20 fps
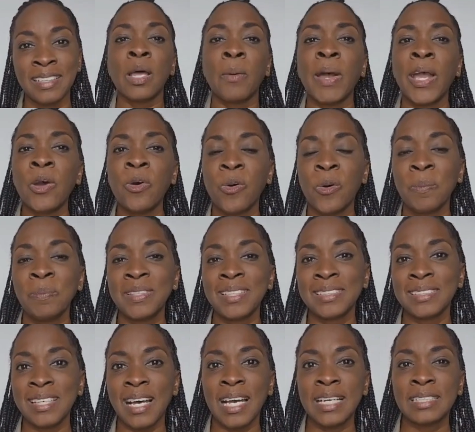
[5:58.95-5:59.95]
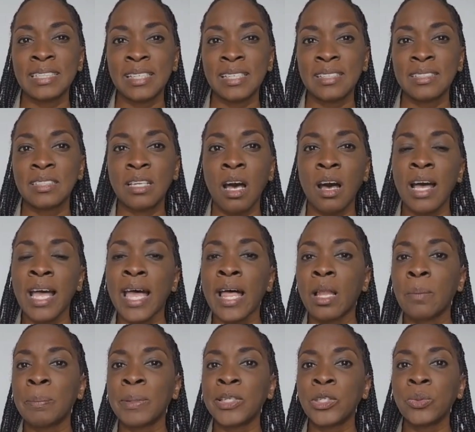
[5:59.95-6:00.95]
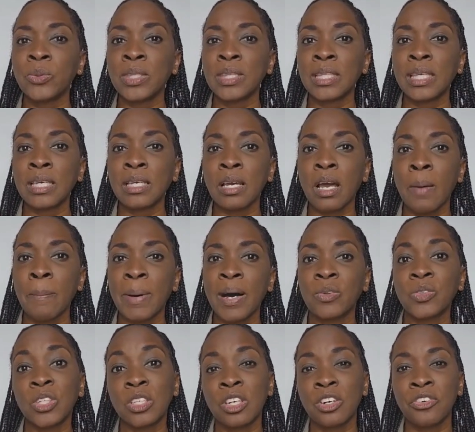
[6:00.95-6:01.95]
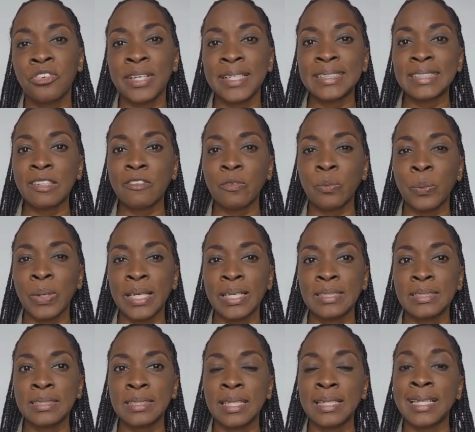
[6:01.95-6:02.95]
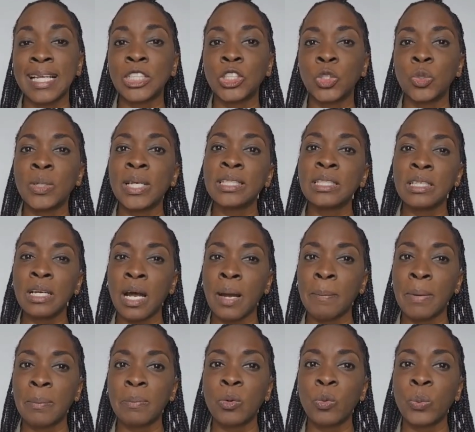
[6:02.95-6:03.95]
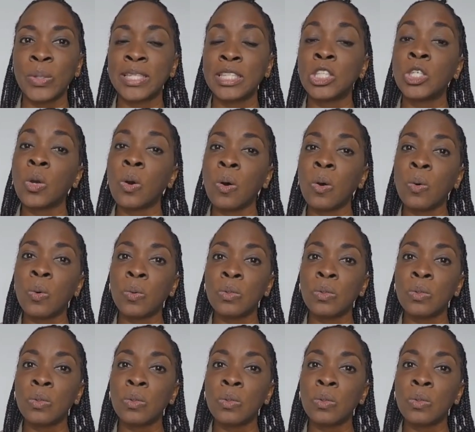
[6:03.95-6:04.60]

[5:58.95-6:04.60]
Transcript: Now, I hope these ideas are helping you think about the creative ways that you can come up with your